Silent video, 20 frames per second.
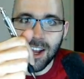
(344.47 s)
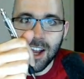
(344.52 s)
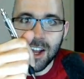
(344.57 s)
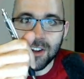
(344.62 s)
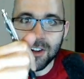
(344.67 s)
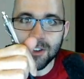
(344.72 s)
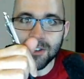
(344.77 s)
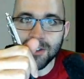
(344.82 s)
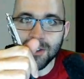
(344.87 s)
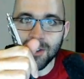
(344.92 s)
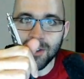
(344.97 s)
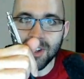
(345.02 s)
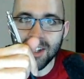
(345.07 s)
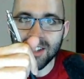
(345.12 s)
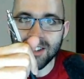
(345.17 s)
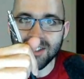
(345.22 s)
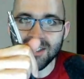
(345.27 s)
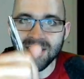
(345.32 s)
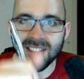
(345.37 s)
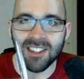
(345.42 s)
And yes, there
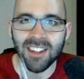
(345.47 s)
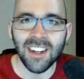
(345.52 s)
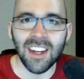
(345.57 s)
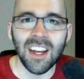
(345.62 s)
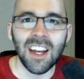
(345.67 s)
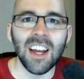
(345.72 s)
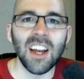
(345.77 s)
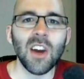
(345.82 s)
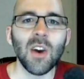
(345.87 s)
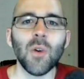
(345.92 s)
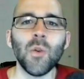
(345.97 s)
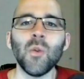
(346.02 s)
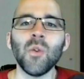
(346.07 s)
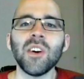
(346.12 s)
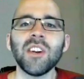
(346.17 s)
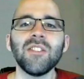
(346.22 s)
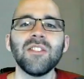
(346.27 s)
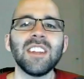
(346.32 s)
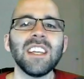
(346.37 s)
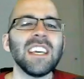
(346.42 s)
is.
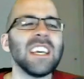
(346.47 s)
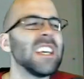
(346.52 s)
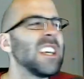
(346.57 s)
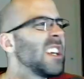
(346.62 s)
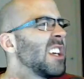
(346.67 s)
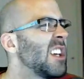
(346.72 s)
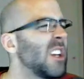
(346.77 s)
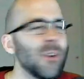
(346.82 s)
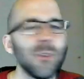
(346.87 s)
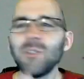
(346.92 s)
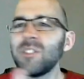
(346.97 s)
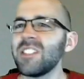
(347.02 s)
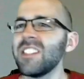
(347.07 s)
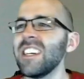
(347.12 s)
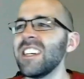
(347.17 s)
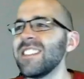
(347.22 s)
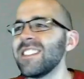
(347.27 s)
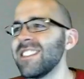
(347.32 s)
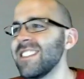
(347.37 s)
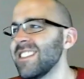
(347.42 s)
One of the huge
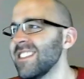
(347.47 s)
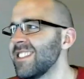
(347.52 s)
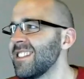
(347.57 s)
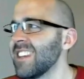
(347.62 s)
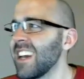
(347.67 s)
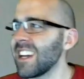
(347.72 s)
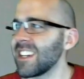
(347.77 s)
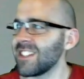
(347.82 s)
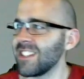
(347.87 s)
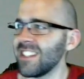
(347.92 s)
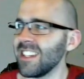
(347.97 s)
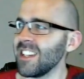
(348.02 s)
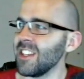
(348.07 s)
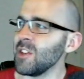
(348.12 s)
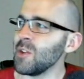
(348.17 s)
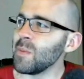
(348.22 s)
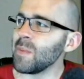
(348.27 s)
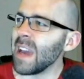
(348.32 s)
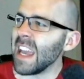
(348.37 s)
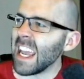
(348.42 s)
things in this section that
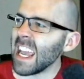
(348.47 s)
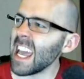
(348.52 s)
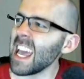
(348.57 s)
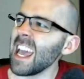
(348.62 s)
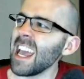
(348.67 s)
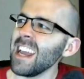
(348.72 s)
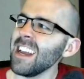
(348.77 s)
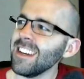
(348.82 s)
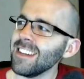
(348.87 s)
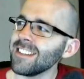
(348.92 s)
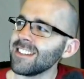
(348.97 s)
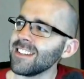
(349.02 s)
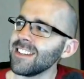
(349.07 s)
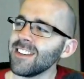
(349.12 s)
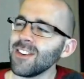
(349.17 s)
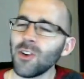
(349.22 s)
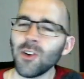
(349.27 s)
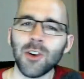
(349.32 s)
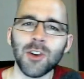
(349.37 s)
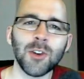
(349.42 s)
you may hate
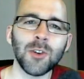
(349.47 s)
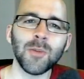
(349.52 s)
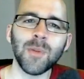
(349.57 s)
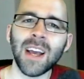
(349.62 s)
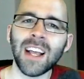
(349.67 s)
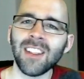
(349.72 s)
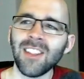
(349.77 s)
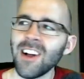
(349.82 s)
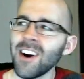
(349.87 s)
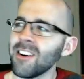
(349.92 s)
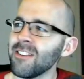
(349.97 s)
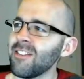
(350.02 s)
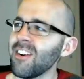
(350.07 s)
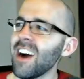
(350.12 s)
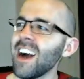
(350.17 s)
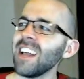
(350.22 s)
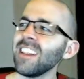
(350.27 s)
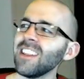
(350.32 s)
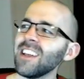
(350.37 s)
or you may love, I